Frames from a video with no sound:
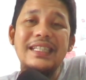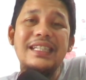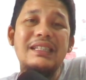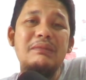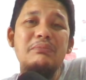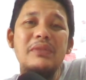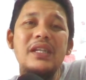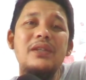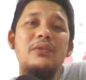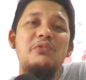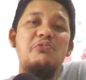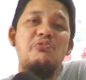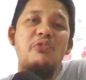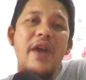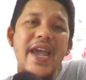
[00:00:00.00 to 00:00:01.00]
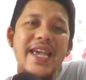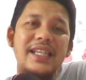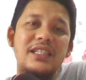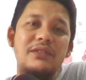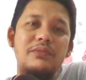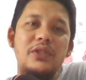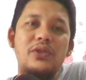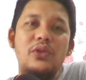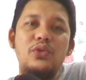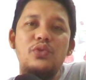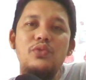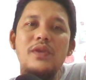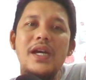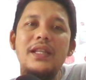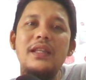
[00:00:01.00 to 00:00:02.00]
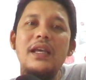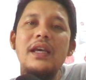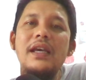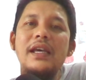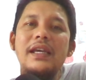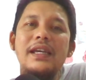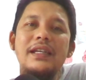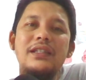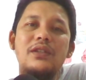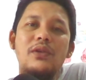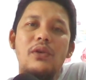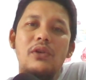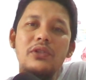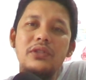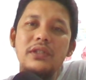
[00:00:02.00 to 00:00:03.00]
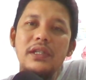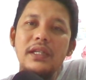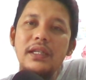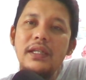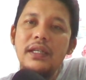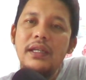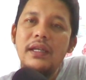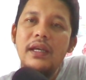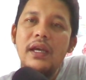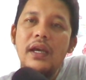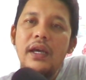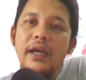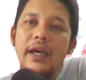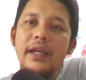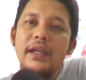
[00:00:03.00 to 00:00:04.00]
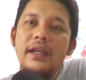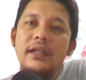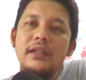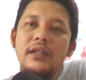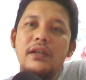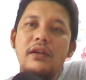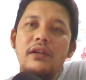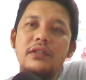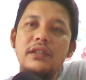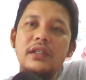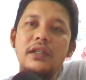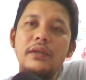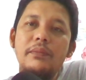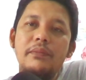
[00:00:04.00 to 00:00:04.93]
It means waste because what, it costly, and then the costly